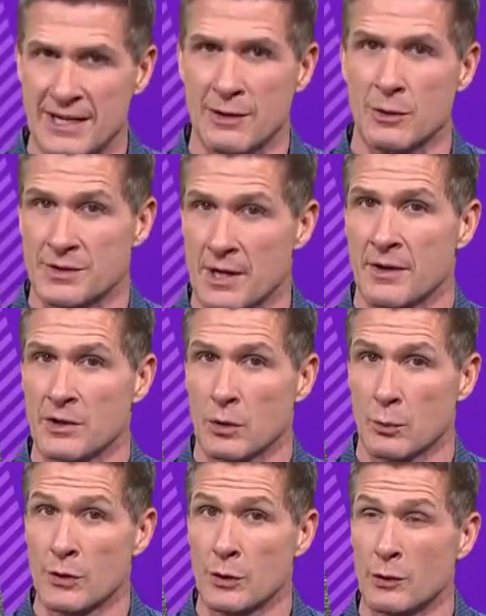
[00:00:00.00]
shingles on
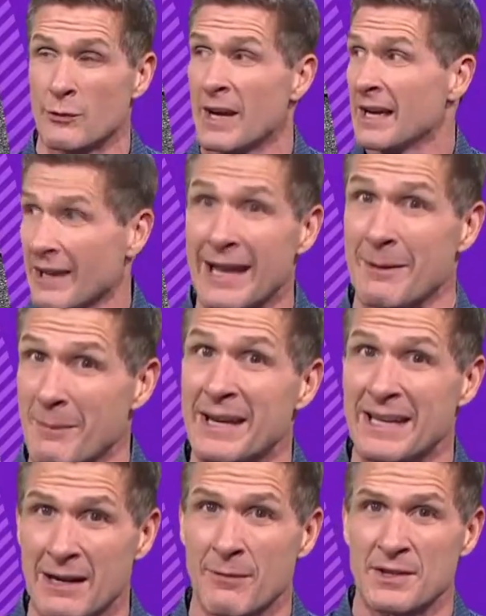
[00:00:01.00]
your roof, like
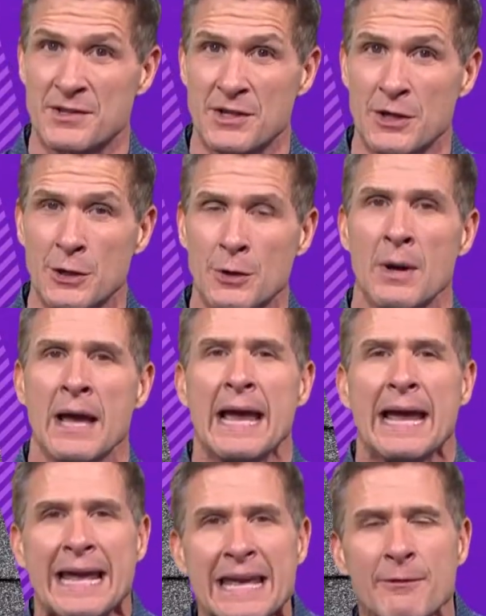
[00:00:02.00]
many of us do,
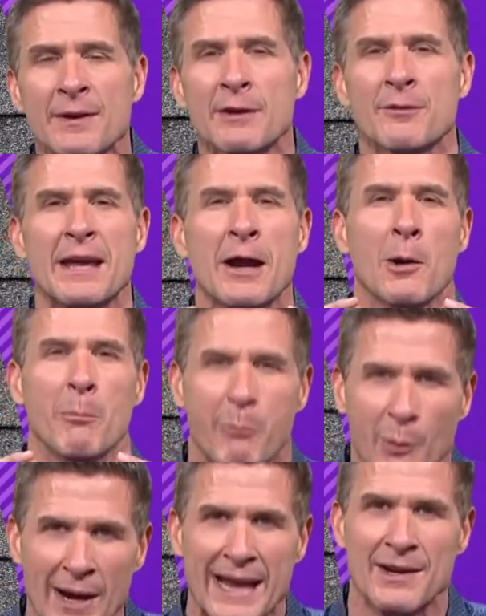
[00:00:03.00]
even if they are
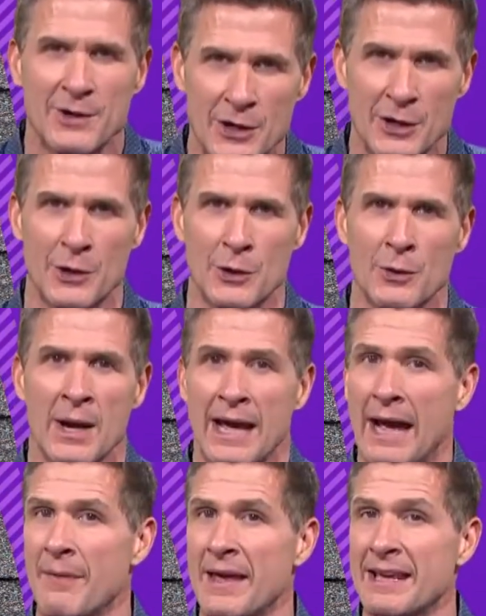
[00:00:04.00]
brand new
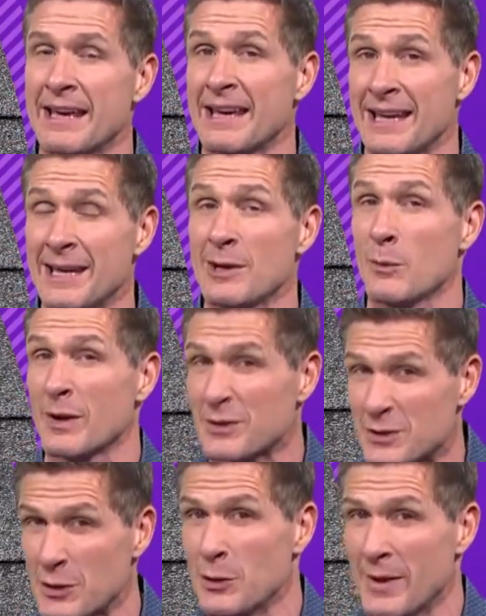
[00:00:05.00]
and they get hit
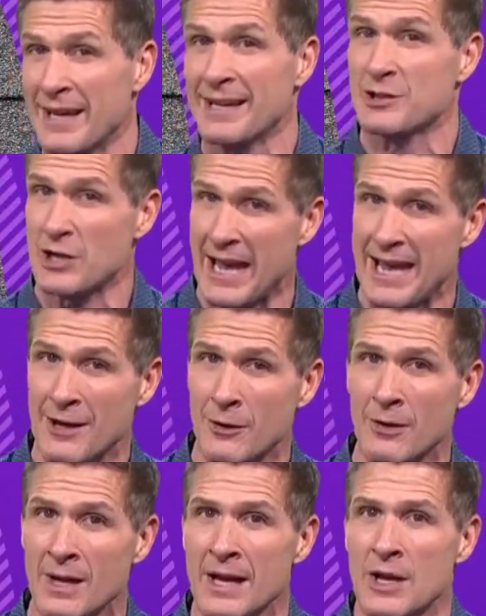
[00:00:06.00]
with two inch
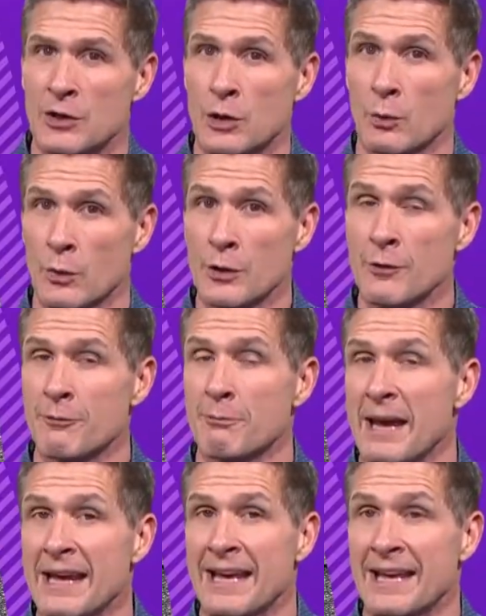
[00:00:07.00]
hail, your roof
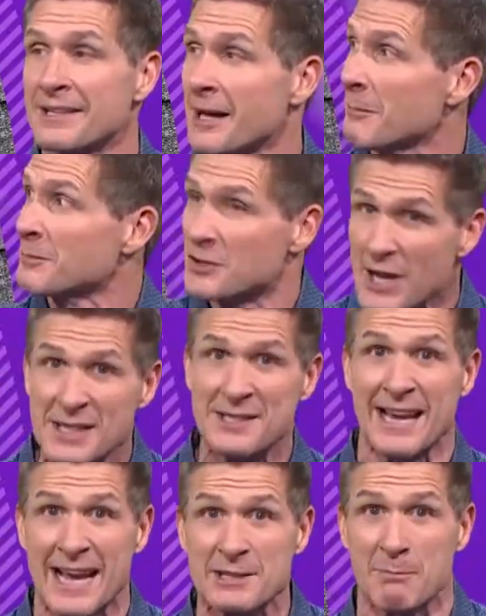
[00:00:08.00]
may end up
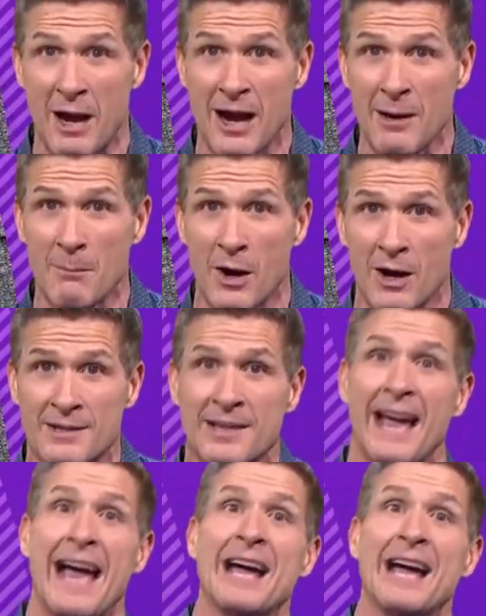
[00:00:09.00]
just as pockmarked